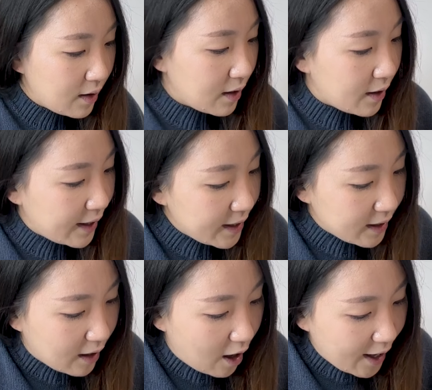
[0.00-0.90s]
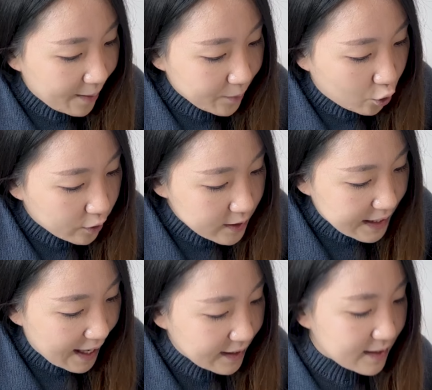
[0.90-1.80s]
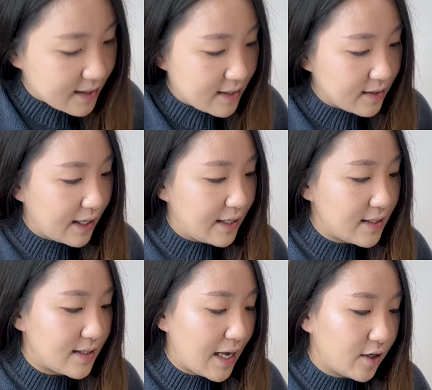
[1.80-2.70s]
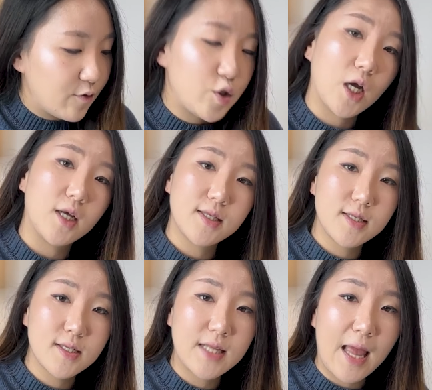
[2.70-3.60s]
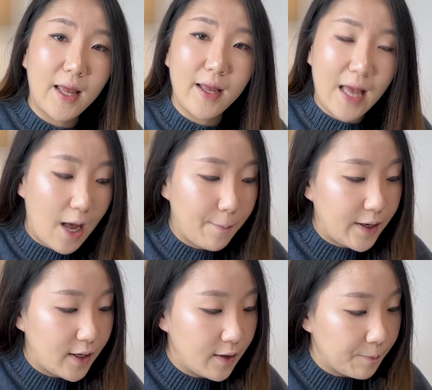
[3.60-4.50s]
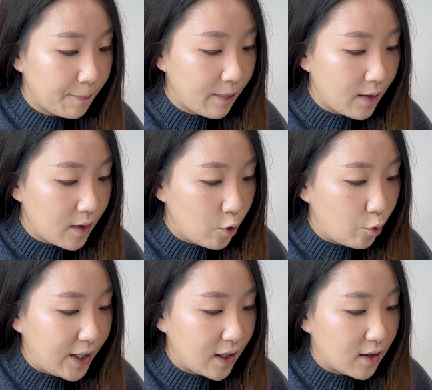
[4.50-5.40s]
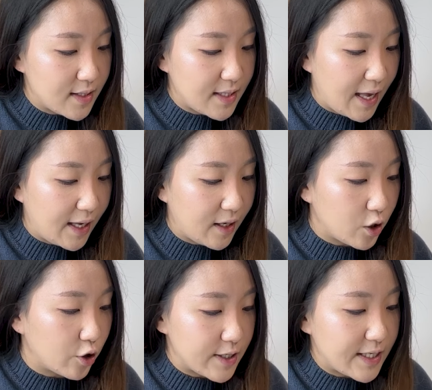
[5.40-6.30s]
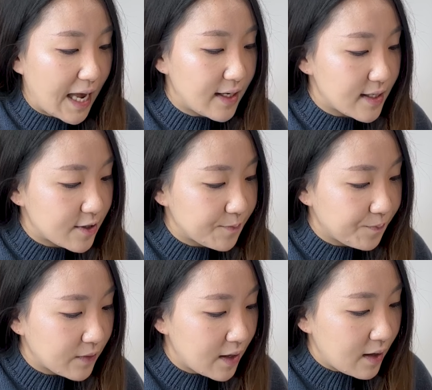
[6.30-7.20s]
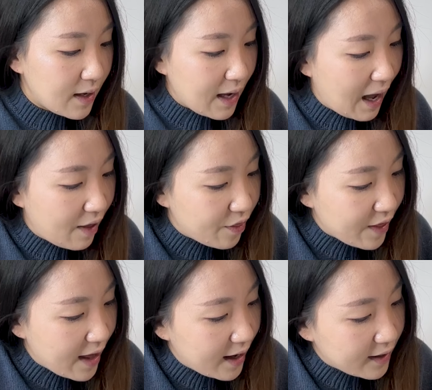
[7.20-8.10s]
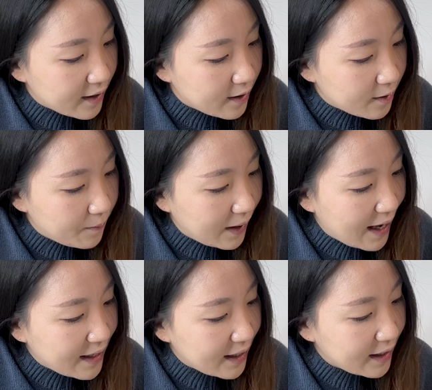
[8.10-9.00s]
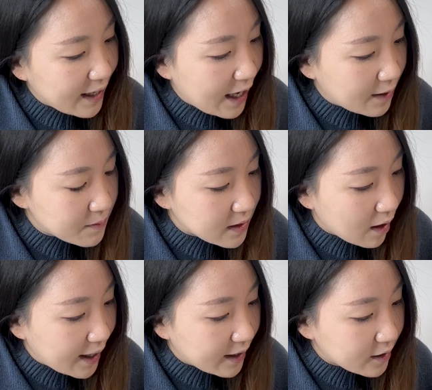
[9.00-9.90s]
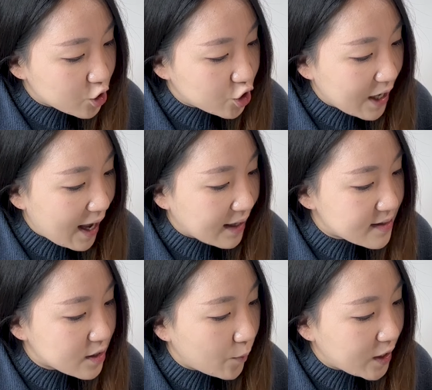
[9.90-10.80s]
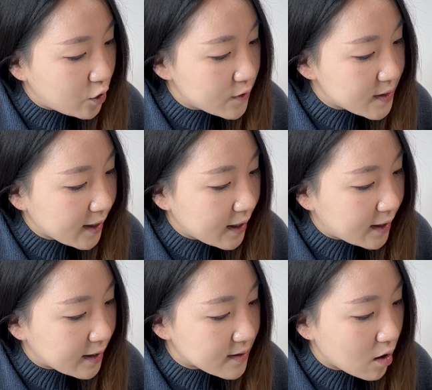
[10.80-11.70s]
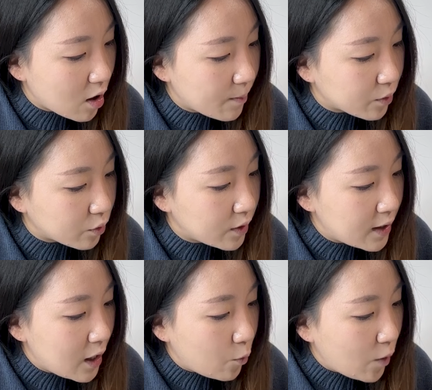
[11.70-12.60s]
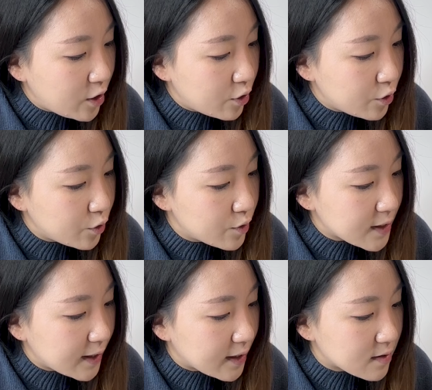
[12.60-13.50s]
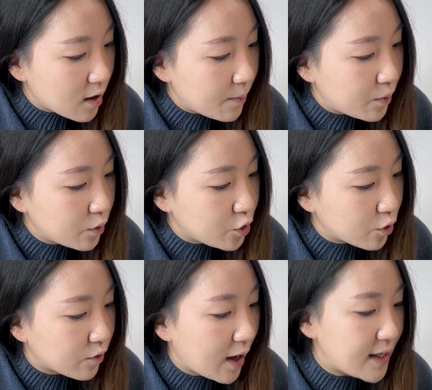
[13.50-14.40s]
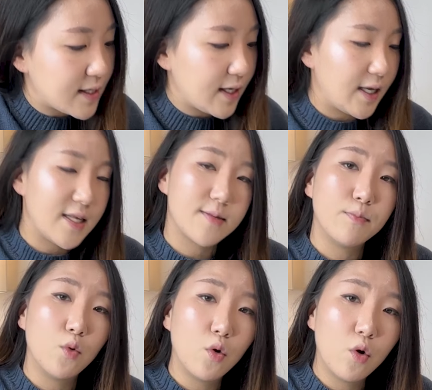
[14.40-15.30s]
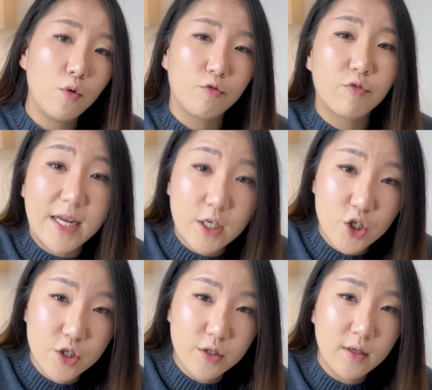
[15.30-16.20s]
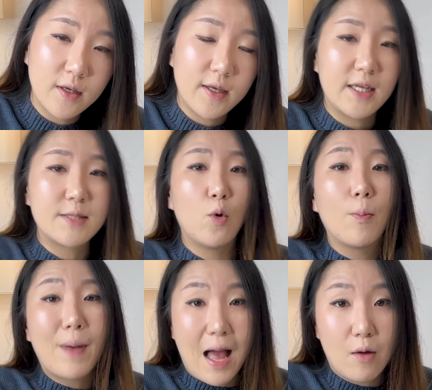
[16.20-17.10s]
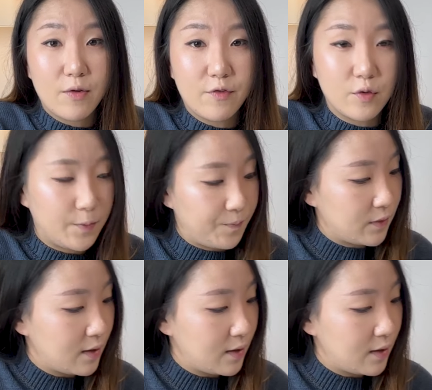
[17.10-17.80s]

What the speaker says: Here, I am content. Instead of just saying happy, we are saying content. And then playing games like chess. So we're using an example. When you use an example, your writing is more rich. It's more powerful.